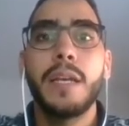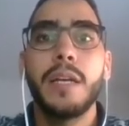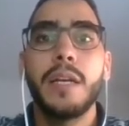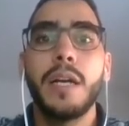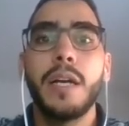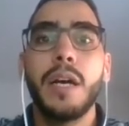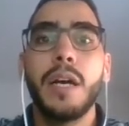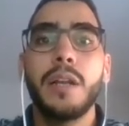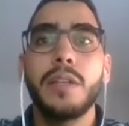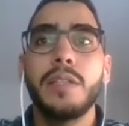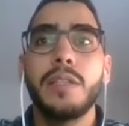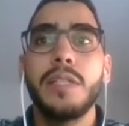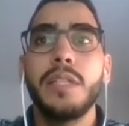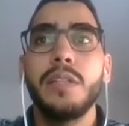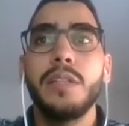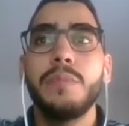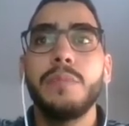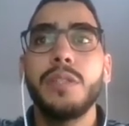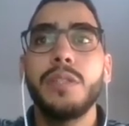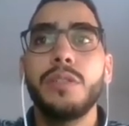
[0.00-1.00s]
are the
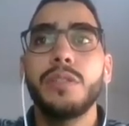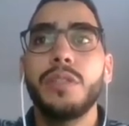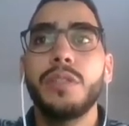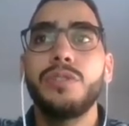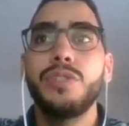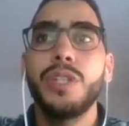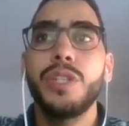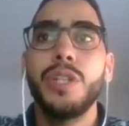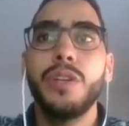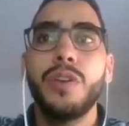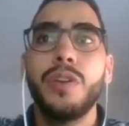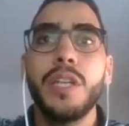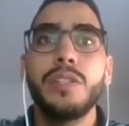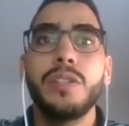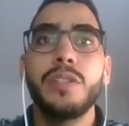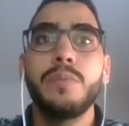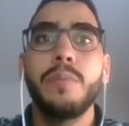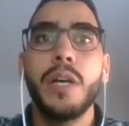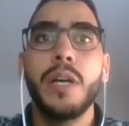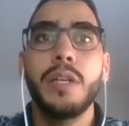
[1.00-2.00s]
sediment
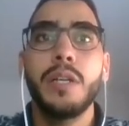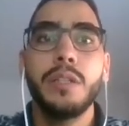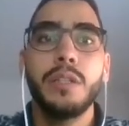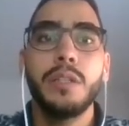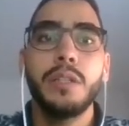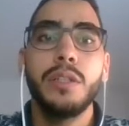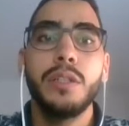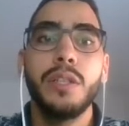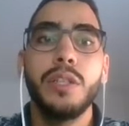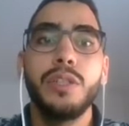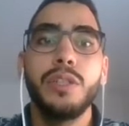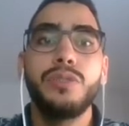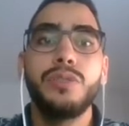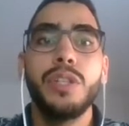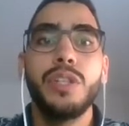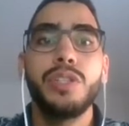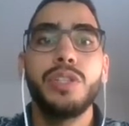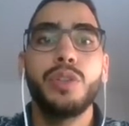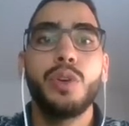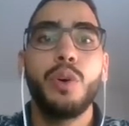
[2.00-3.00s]
generated by
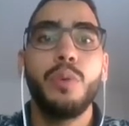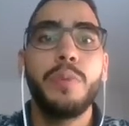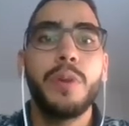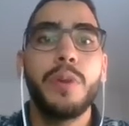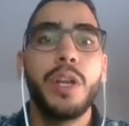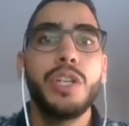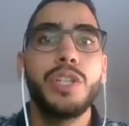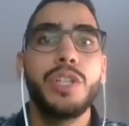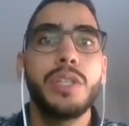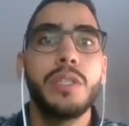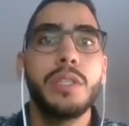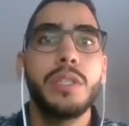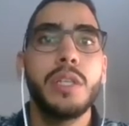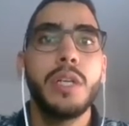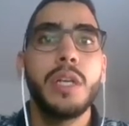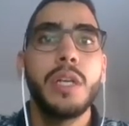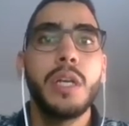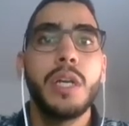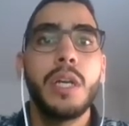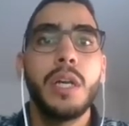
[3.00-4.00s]
dredging operations
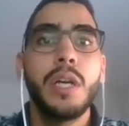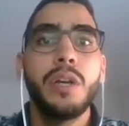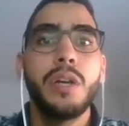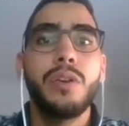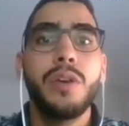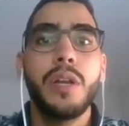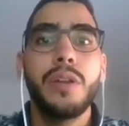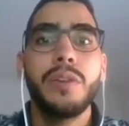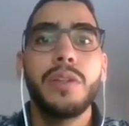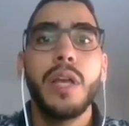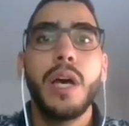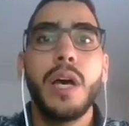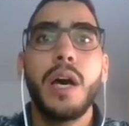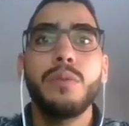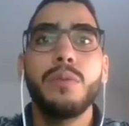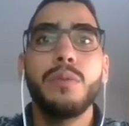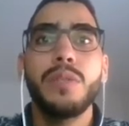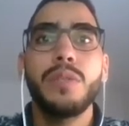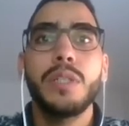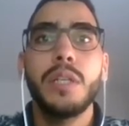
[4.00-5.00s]
carried
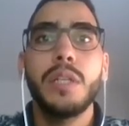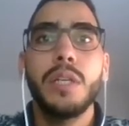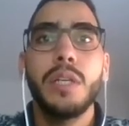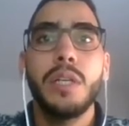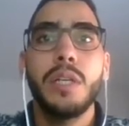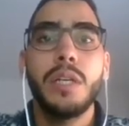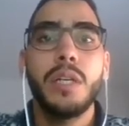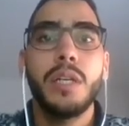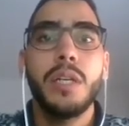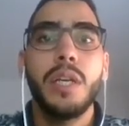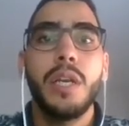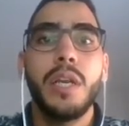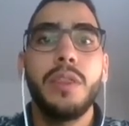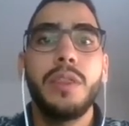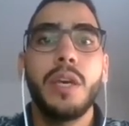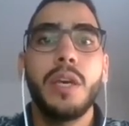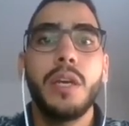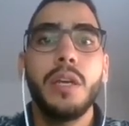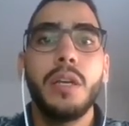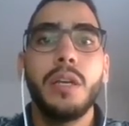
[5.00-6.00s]
out in
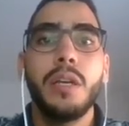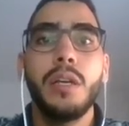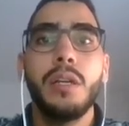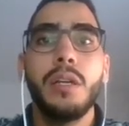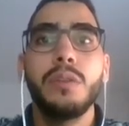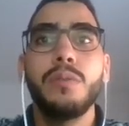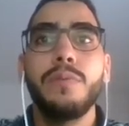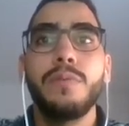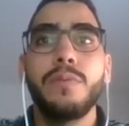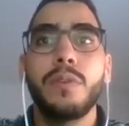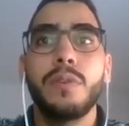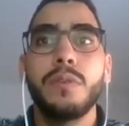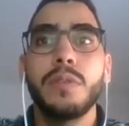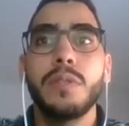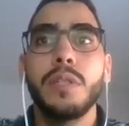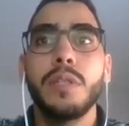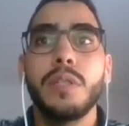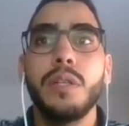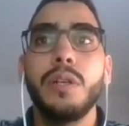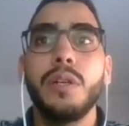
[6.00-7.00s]
the
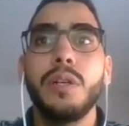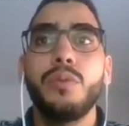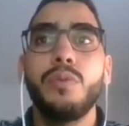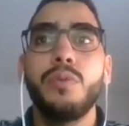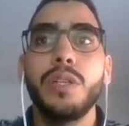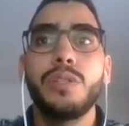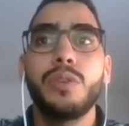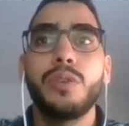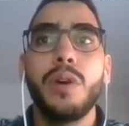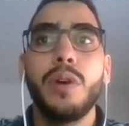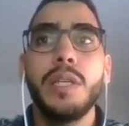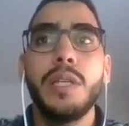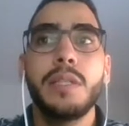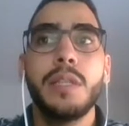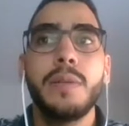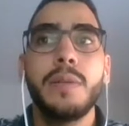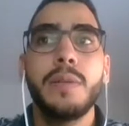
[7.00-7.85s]
Île-de-France waterways.